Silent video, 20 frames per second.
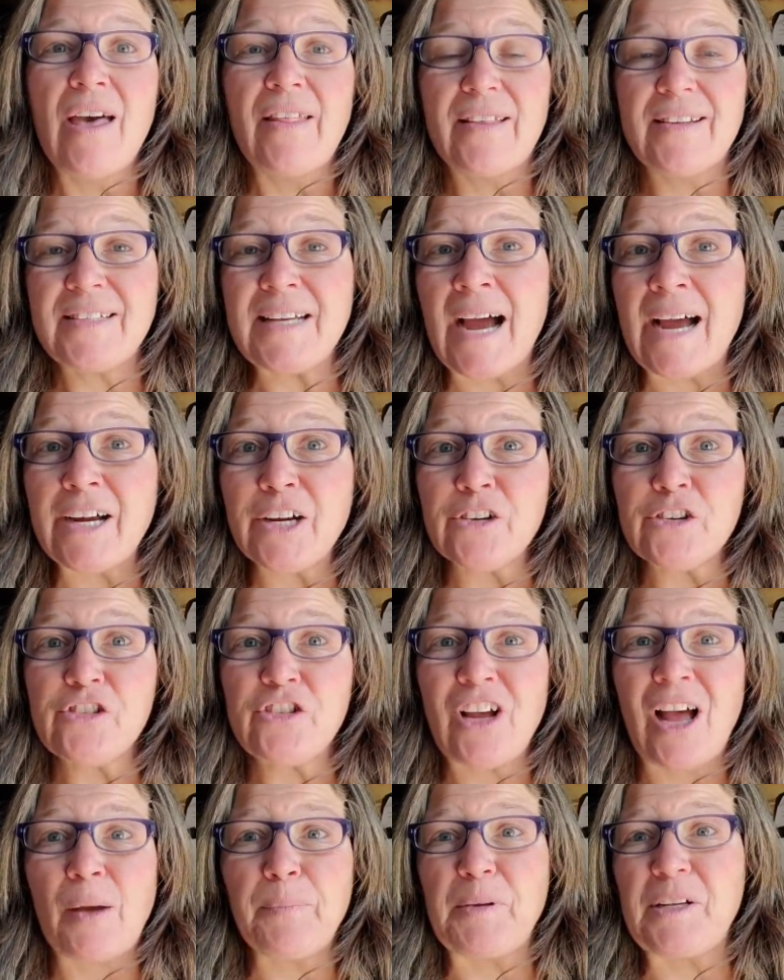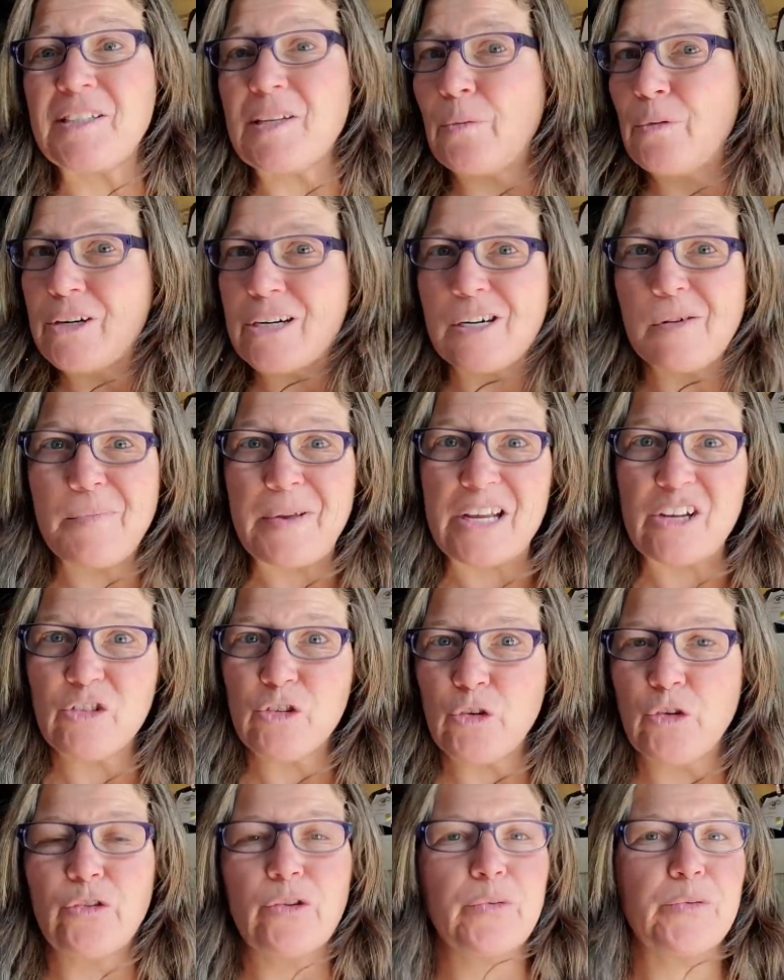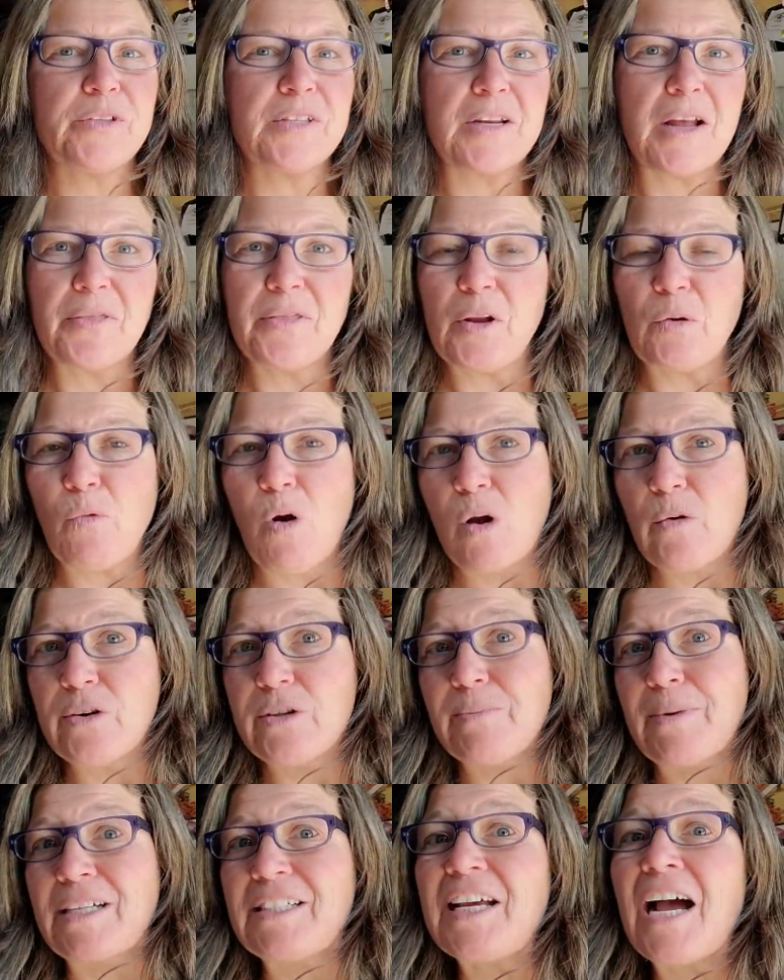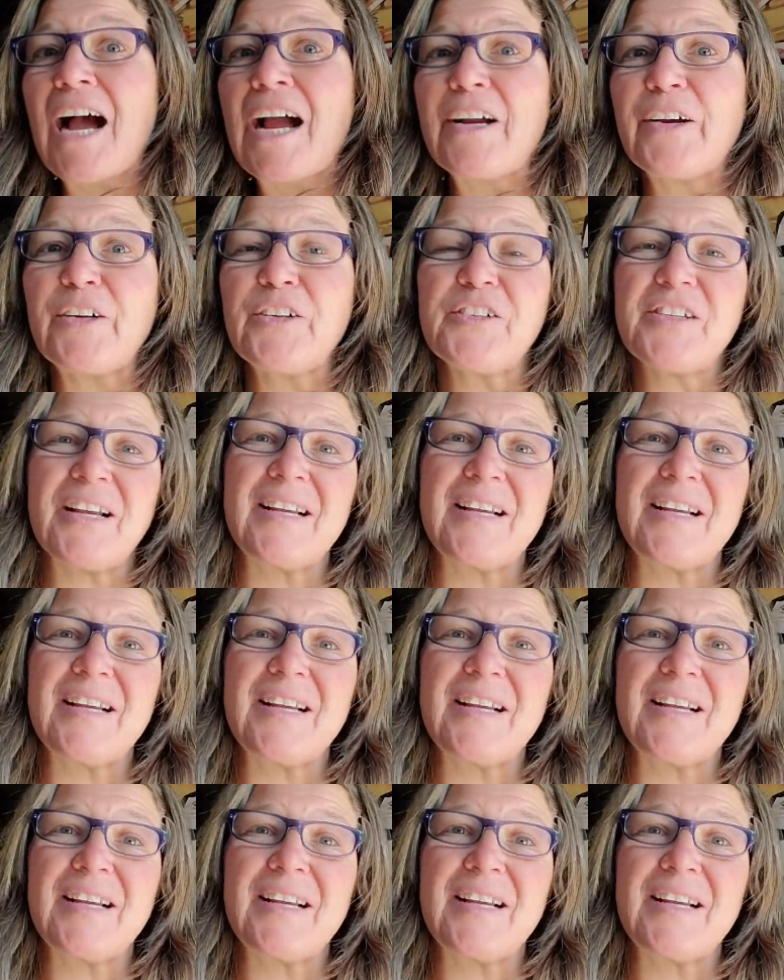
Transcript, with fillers: the tire shop because I wanted to make sure there was nothing wrong with my tires,